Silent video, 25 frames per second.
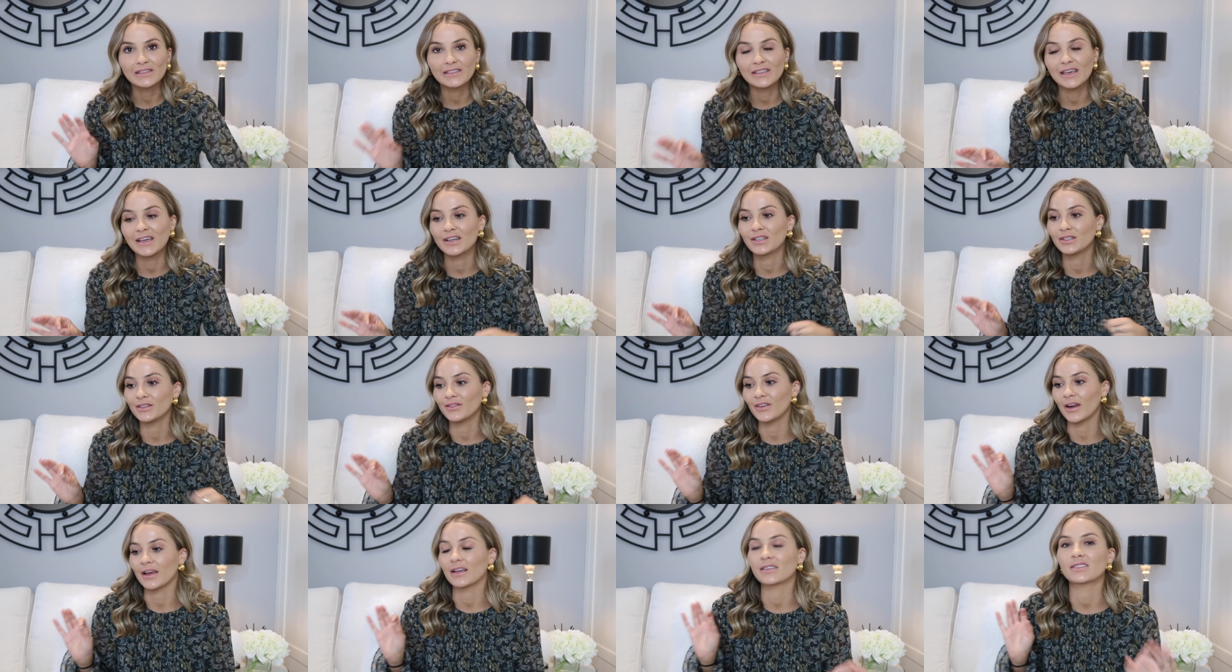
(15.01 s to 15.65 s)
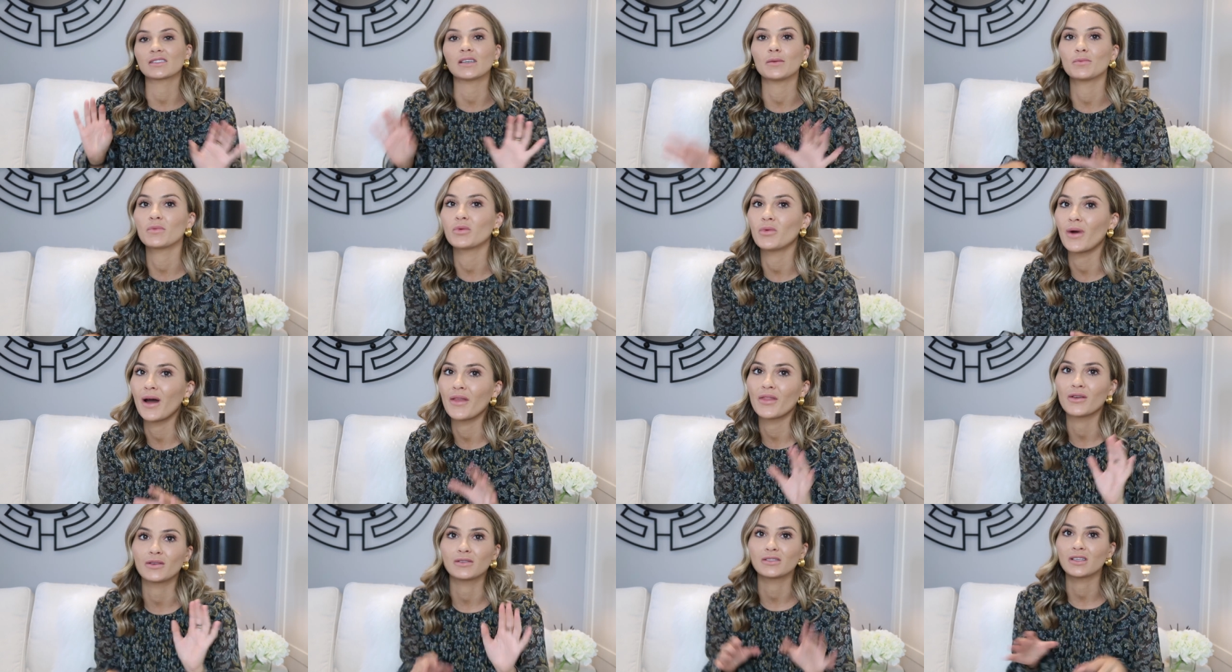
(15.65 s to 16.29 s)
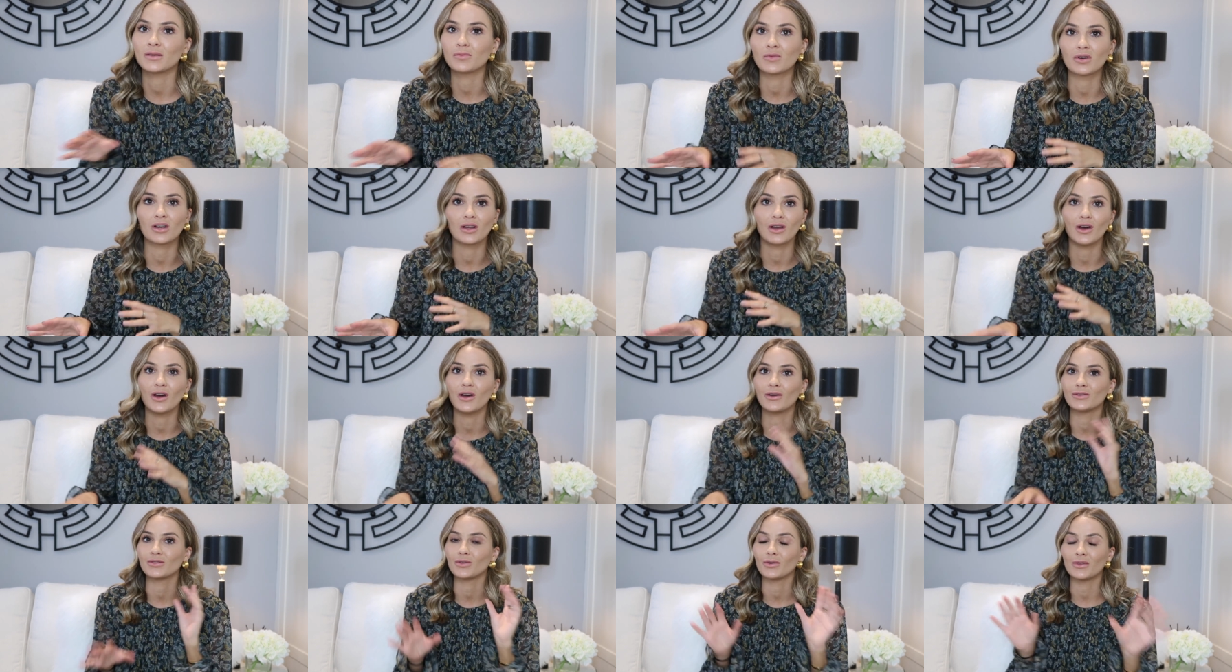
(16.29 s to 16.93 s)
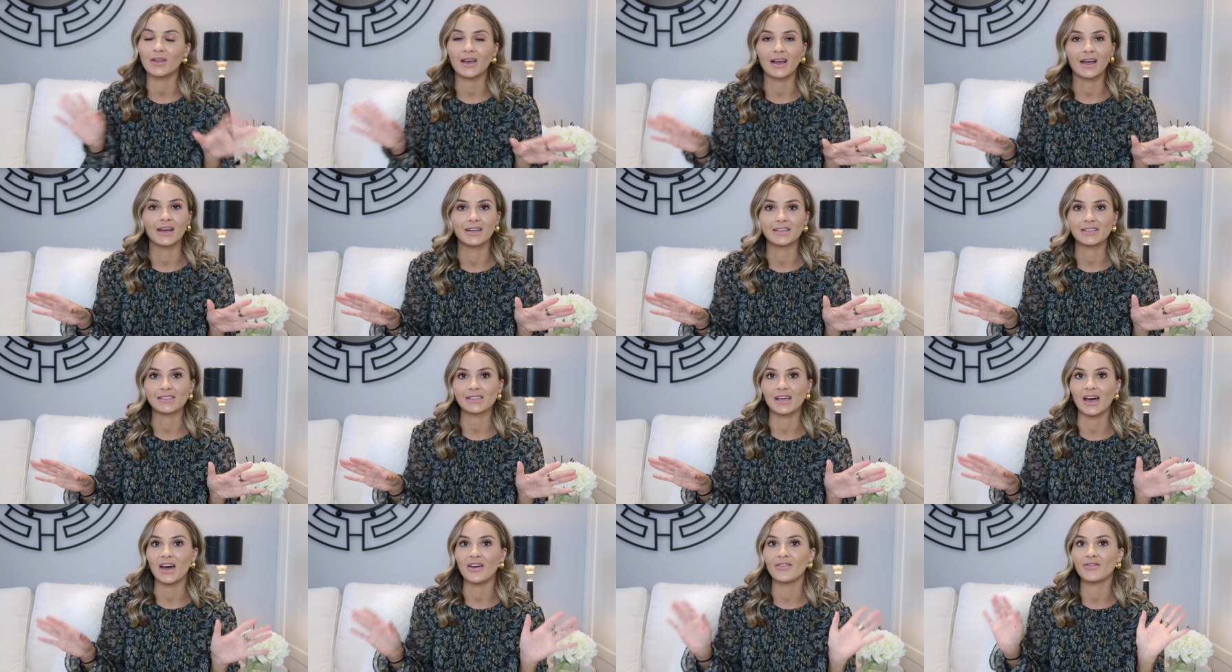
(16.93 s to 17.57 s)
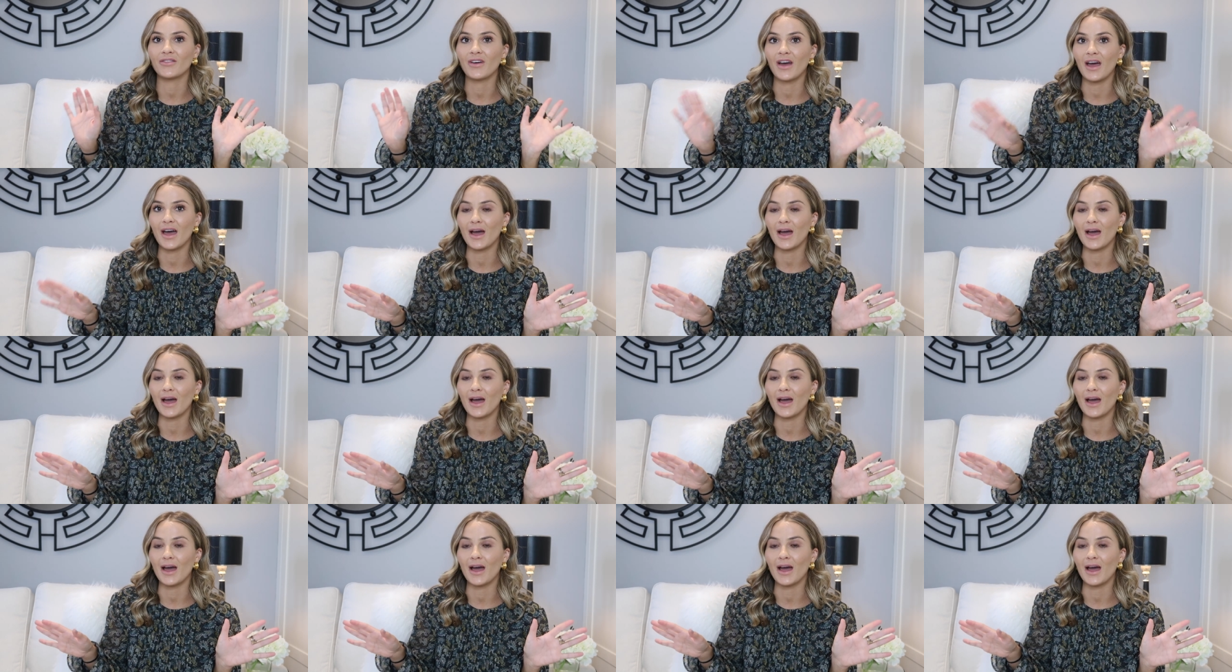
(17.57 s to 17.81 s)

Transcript: sick of like summer weather, summer clothes, all that kind of stuff.